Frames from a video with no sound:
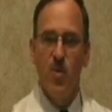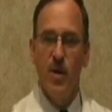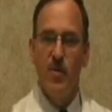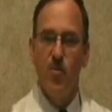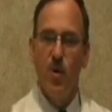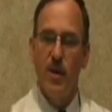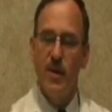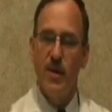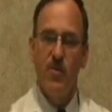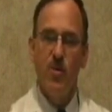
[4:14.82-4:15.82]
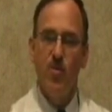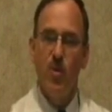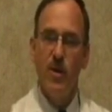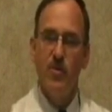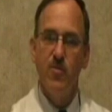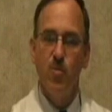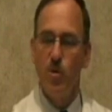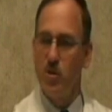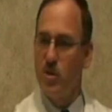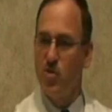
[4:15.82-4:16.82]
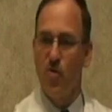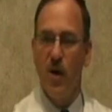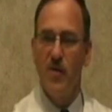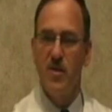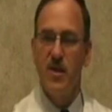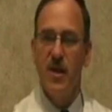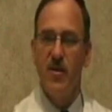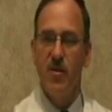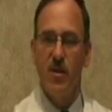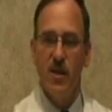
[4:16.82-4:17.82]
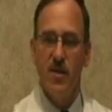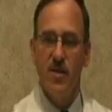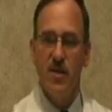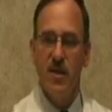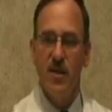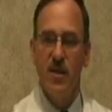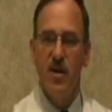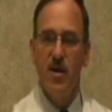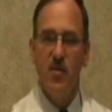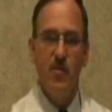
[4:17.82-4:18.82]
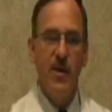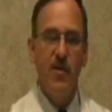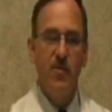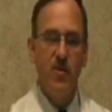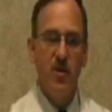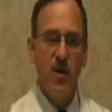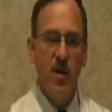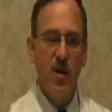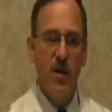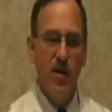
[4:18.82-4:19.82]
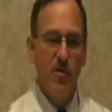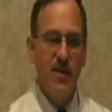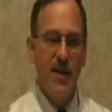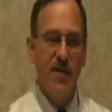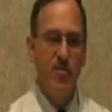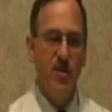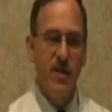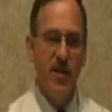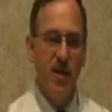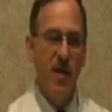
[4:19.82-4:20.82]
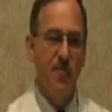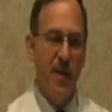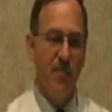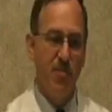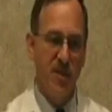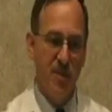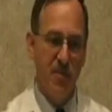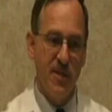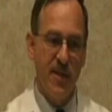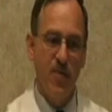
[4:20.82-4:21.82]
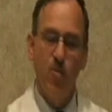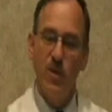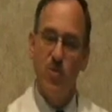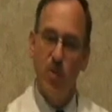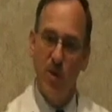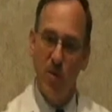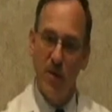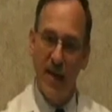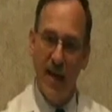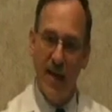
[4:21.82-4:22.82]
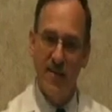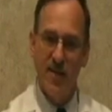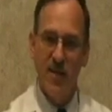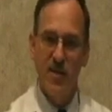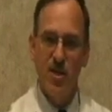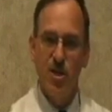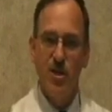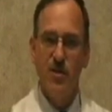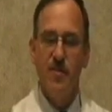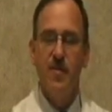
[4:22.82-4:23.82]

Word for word: when one, it, when one were to dry the skin or clean the skin, being uh, irritating your skin a lot may precipitate it once one already has the condition.